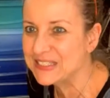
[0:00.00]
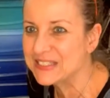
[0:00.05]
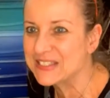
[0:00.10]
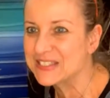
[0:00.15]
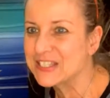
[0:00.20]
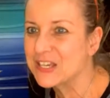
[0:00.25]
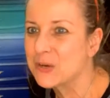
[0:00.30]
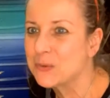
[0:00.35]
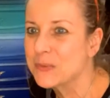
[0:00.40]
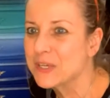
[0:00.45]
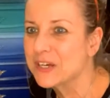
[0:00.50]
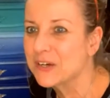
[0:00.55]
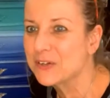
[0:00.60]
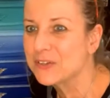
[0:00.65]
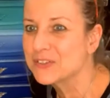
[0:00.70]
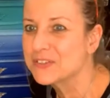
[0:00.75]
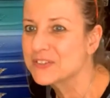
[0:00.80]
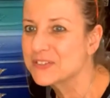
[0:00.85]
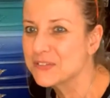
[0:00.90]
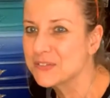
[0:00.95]
So we are
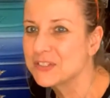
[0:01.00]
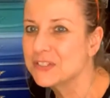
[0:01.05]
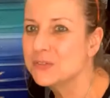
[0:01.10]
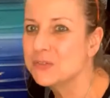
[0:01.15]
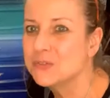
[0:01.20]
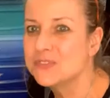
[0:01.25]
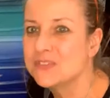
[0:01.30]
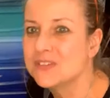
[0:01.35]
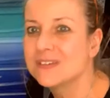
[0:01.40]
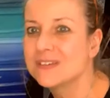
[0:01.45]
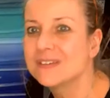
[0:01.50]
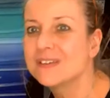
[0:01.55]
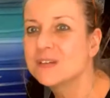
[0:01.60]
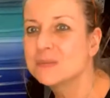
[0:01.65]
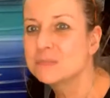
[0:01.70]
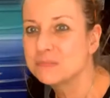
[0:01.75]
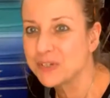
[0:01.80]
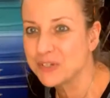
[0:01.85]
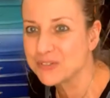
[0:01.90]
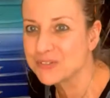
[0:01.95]
also using
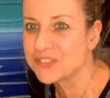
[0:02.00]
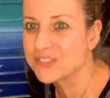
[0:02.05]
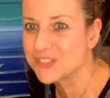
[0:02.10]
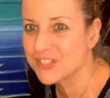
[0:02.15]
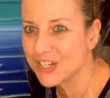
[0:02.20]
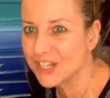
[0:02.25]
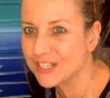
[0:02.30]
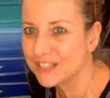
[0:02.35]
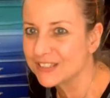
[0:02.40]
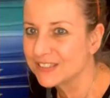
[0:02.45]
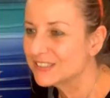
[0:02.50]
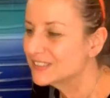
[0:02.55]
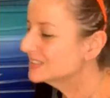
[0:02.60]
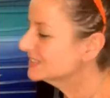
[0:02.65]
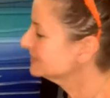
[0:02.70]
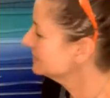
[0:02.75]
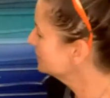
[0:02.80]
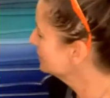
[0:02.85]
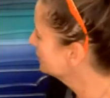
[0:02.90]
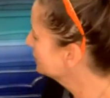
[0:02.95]
both
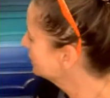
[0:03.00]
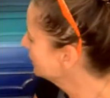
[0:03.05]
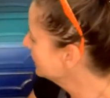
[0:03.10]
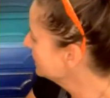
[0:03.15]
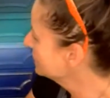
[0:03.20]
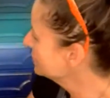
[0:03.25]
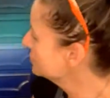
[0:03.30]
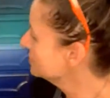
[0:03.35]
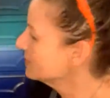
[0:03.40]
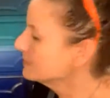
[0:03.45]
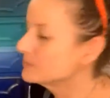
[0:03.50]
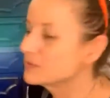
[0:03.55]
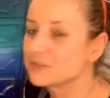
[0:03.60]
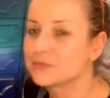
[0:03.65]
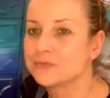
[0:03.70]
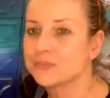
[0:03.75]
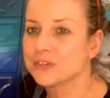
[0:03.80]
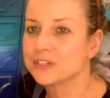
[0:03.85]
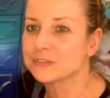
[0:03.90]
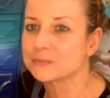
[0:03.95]
colors to finish up the
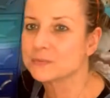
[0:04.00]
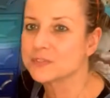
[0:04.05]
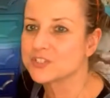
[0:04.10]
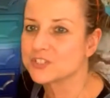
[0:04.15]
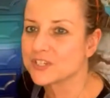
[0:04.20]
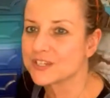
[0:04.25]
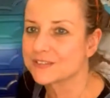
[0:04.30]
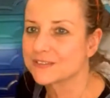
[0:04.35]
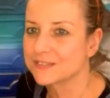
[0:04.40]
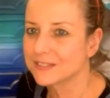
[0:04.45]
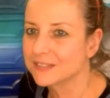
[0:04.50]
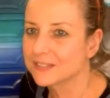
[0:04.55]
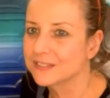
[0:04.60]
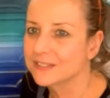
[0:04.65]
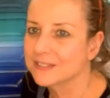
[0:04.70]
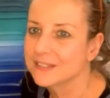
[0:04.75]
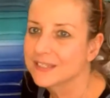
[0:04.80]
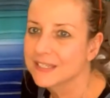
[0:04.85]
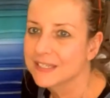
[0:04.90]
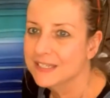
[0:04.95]
front, which I
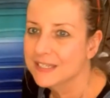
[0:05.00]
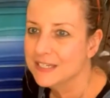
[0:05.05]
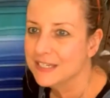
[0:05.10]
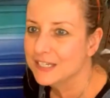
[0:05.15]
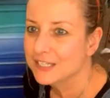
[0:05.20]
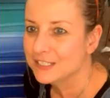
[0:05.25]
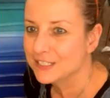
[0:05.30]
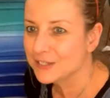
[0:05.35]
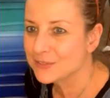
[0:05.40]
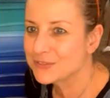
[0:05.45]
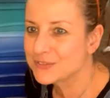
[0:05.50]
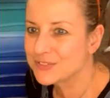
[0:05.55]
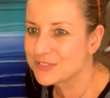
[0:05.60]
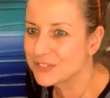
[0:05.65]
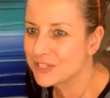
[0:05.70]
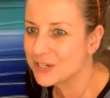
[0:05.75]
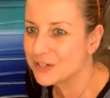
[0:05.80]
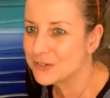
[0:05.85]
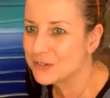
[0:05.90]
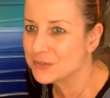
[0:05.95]
think those
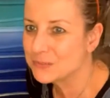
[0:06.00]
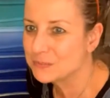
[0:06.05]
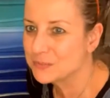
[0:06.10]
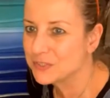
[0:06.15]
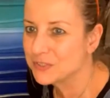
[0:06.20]
go